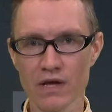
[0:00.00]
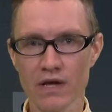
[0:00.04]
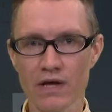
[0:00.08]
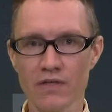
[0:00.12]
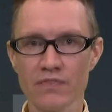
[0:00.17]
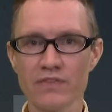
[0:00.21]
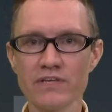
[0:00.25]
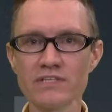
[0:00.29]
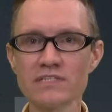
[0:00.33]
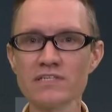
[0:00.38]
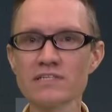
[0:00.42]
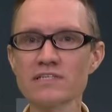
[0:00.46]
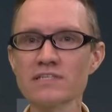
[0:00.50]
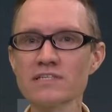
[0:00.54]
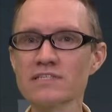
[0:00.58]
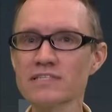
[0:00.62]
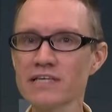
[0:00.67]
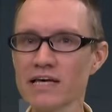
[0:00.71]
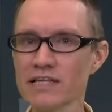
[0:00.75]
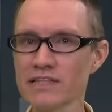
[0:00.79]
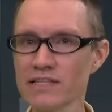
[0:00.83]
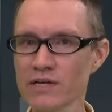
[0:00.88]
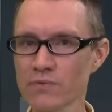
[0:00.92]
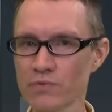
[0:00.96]
This is the
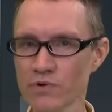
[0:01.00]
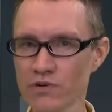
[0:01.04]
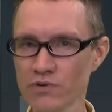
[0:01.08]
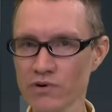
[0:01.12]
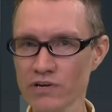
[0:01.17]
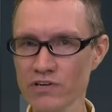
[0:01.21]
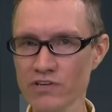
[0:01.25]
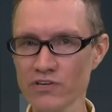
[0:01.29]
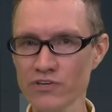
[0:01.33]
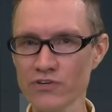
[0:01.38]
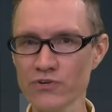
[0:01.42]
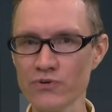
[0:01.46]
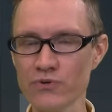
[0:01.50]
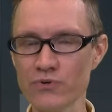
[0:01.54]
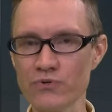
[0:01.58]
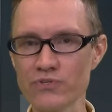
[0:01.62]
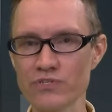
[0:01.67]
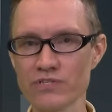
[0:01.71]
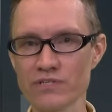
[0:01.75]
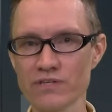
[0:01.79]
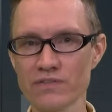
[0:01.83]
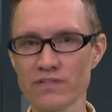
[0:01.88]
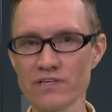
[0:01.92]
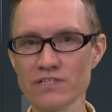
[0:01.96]
set that we're going to
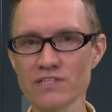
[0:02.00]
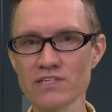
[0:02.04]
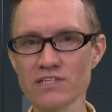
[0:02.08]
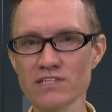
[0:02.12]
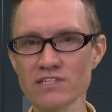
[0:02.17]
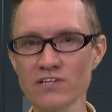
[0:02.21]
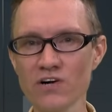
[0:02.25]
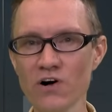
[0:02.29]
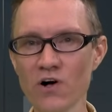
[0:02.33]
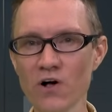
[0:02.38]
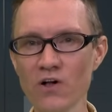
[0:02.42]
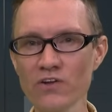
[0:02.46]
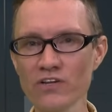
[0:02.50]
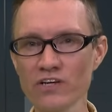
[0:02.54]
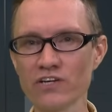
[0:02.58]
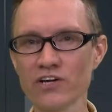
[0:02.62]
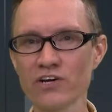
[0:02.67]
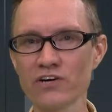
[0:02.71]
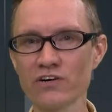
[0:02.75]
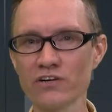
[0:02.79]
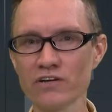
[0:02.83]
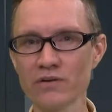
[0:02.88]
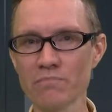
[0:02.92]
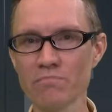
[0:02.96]
use. This is called a
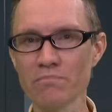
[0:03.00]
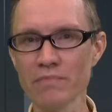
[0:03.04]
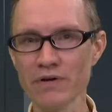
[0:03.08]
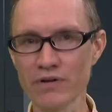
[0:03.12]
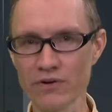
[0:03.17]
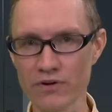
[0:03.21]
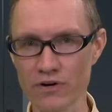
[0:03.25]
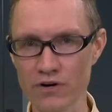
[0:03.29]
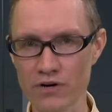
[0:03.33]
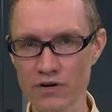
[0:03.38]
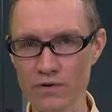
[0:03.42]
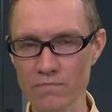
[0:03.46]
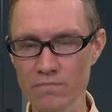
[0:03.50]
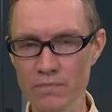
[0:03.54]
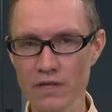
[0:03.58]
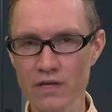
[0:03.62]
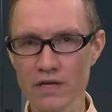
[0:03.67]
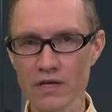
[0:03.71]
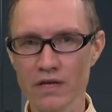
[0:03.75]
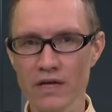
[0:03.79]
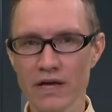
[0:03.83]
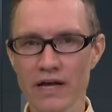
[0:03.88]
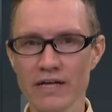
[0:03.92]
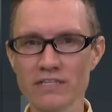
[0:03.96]
current mirror.
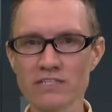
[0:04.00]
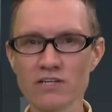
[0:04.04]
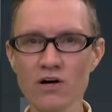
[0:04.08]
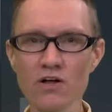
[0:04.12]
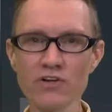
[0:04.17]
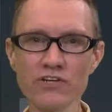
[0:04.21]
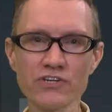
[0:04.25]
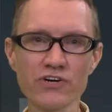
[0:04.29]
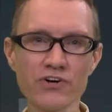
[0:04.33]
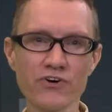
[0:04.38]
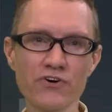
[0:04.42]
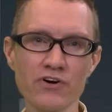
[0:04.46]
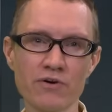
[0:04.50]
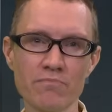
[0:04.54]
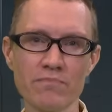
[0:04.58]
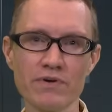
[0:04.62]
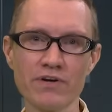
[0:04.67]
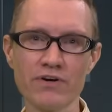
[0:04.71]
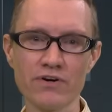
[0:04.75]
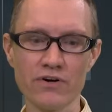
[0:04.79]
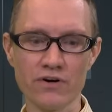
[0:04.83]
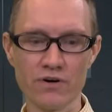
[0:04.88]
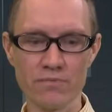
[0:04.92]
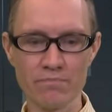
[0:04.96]
It's called a current
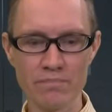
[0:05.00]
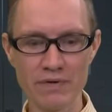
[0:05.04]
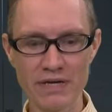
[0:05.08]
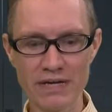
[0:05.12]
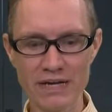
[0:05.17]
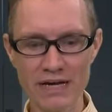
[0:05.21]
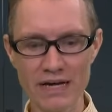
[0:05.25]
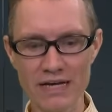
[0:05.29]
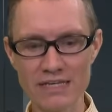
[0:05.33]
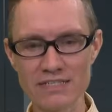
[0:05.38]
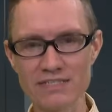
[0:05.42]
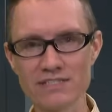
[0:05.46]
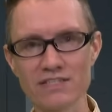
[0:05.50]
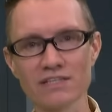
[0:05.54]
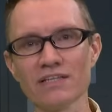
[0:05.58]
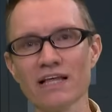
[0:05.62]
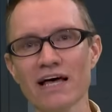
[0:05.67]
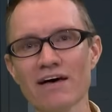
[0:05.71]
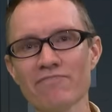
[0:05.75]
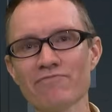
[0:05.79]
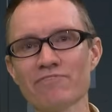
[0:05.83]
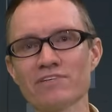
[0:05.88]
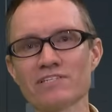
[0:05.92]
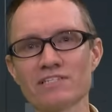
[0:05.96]
mirror because the
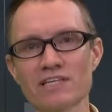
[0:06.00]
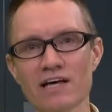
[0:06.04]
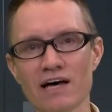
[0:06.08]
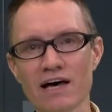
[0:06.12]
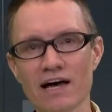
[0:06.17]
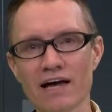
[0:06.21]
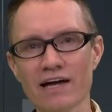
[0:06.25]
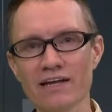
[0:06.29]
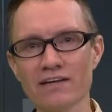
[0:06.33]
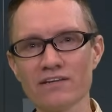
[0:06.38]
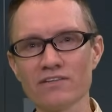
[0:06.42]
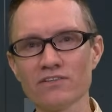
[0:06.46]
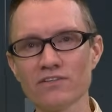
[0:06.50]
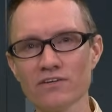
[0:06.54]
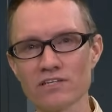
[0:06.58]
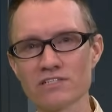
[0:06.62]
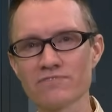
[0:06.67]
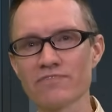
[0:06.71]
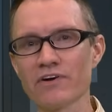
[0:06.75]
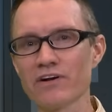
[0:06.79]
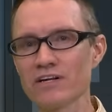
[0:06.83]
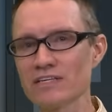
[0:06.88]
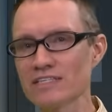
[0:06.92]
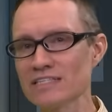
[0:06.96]
left side looks
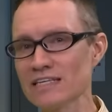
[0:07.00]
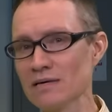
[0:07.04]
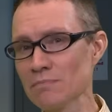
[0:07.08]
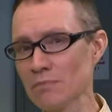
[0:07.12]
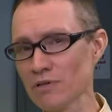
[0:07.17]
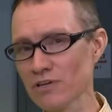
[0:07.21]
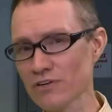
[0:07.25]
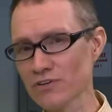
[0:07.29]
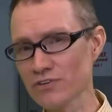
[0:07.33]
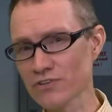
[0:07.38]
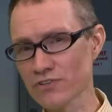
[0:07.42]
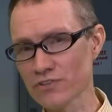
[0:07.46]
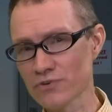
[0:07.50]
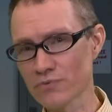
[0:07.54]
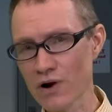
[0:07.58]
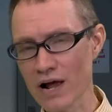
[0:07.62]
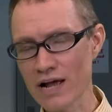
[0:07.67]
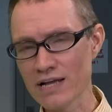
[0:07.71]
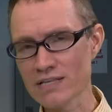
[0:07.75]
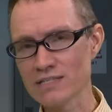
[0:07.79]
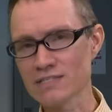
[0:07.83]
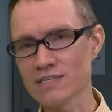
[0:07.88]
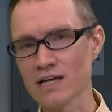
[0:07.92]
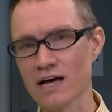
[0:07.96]
very similar to the
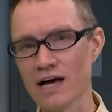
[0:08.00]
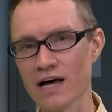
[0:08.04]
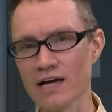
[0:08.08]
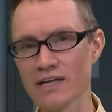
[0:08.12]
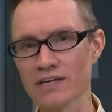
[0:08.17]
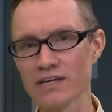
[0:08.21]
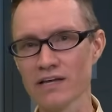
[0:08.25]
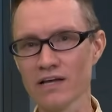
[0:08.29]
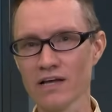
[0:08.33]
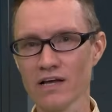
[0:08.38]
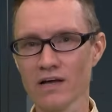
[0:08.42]
right side.